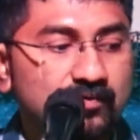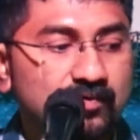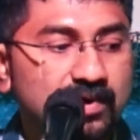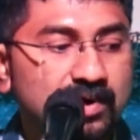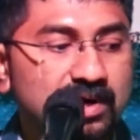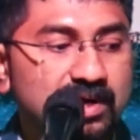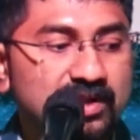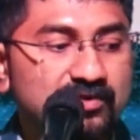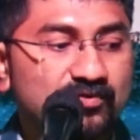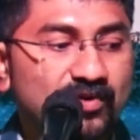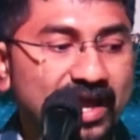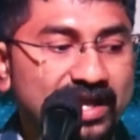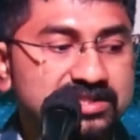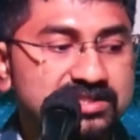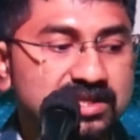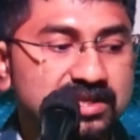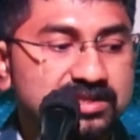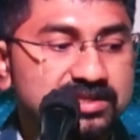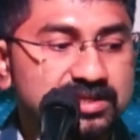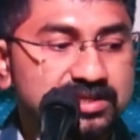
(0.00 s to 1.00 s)
world
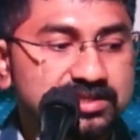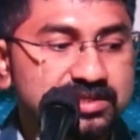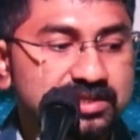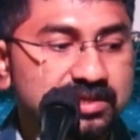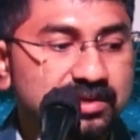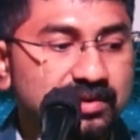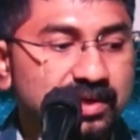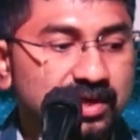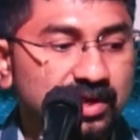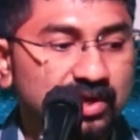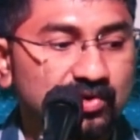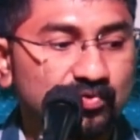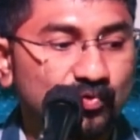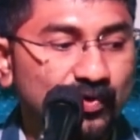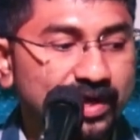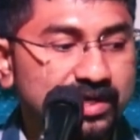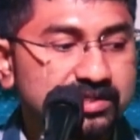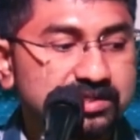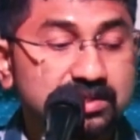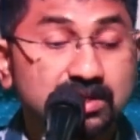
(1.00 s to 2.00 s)
evangelization
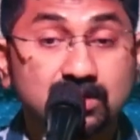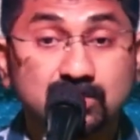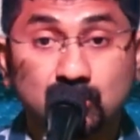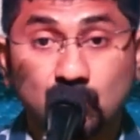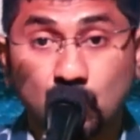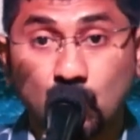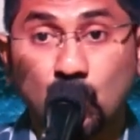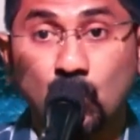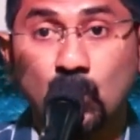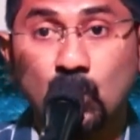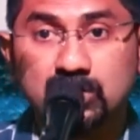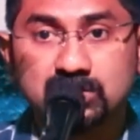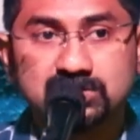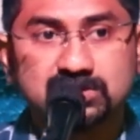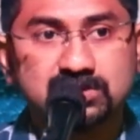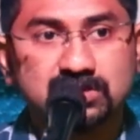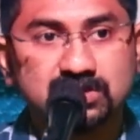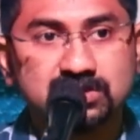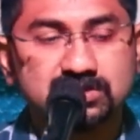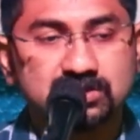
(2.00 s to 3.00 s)
requires the whole
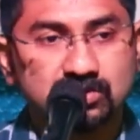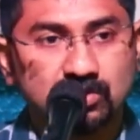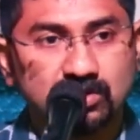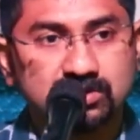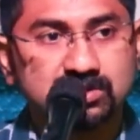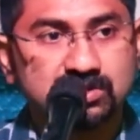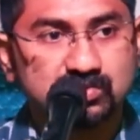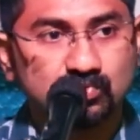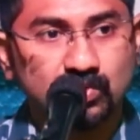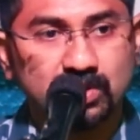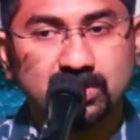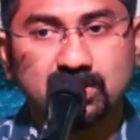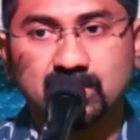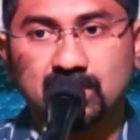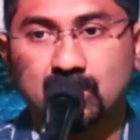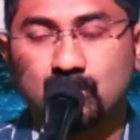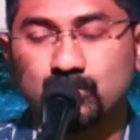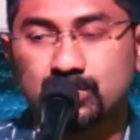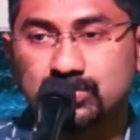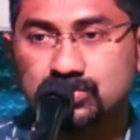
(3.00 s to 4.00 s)
church, not just one
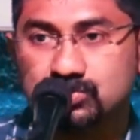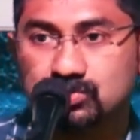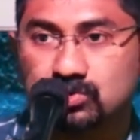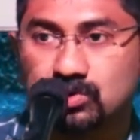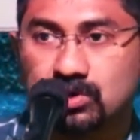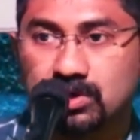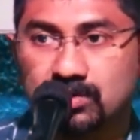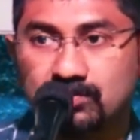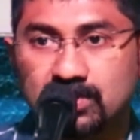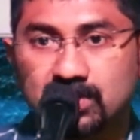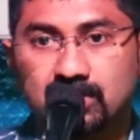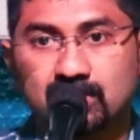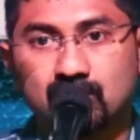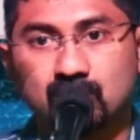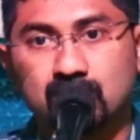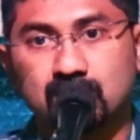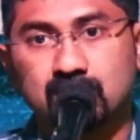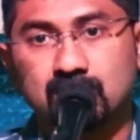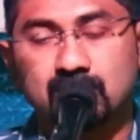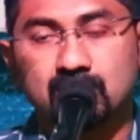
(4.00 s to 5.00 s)
denomination or even
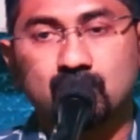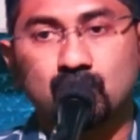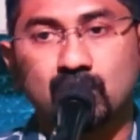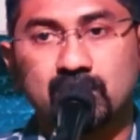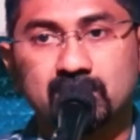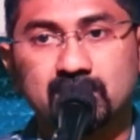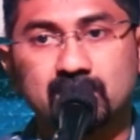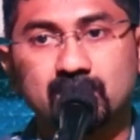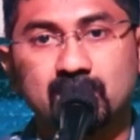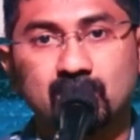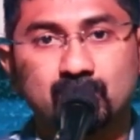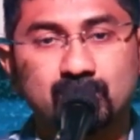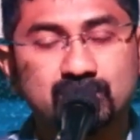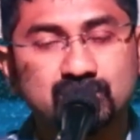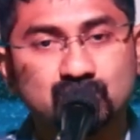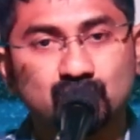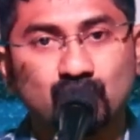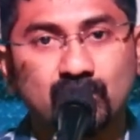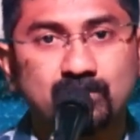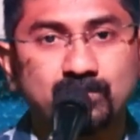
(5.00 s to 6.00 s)
in one
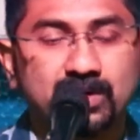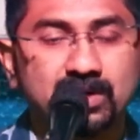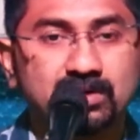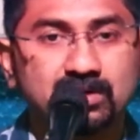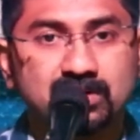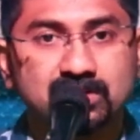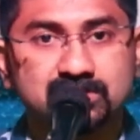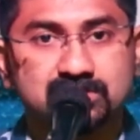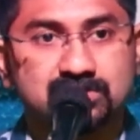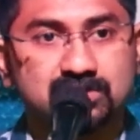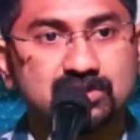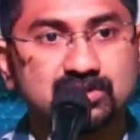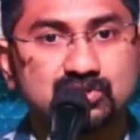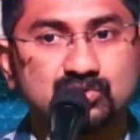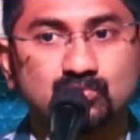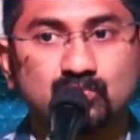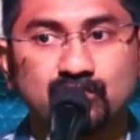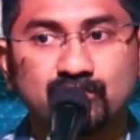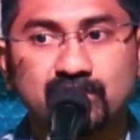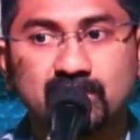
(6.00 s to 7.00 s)
denomination, one particular
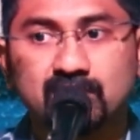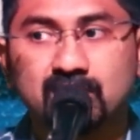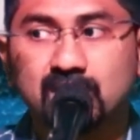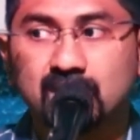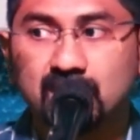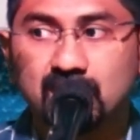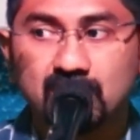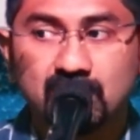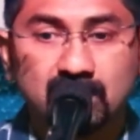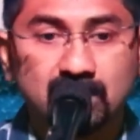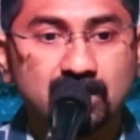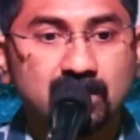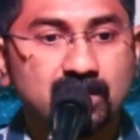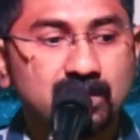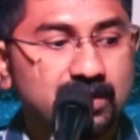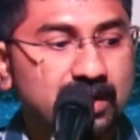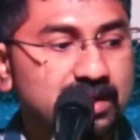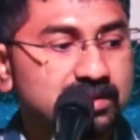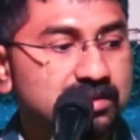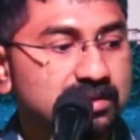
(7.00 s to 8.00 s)
church moving.
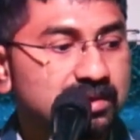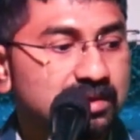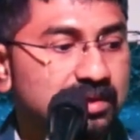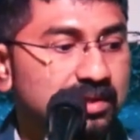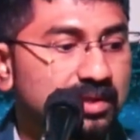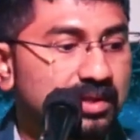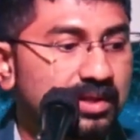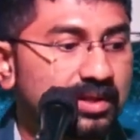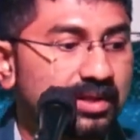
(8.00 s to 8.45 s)
Rather,